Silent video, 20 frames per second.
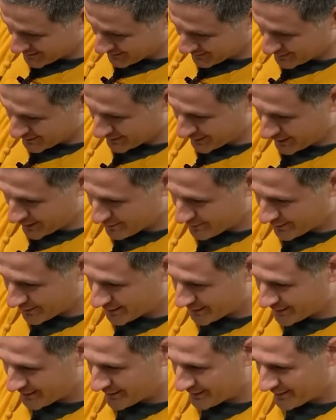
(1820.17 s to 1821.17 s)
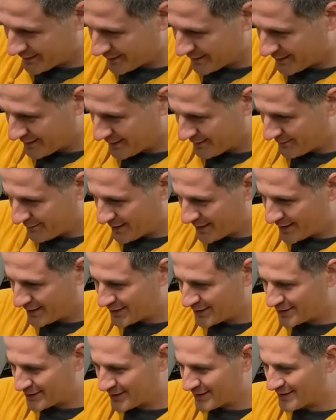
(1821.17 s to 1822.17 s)
subscriber,
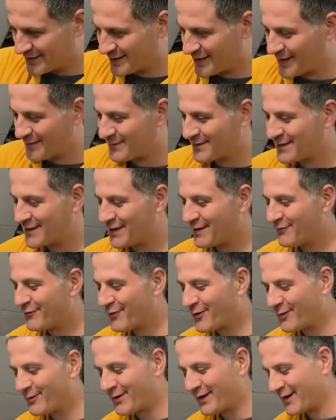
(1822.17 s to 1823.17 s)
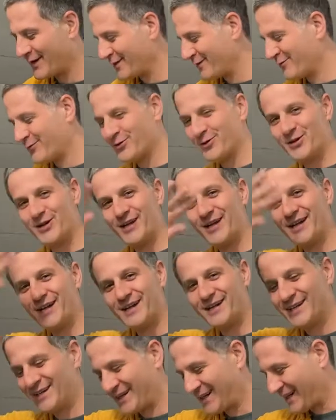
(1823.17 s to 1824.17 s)
Punishers MC from
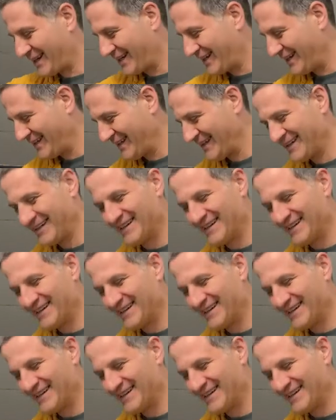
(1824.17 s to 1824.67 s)
California. Hi.